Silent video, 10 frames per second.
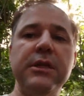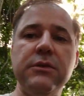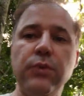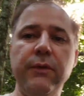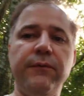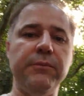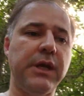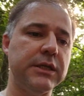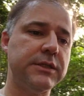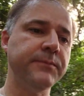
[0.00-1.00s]

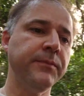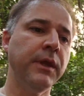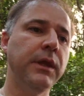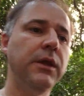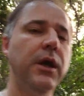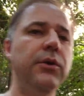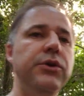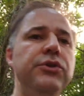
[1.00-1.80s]
Because you know,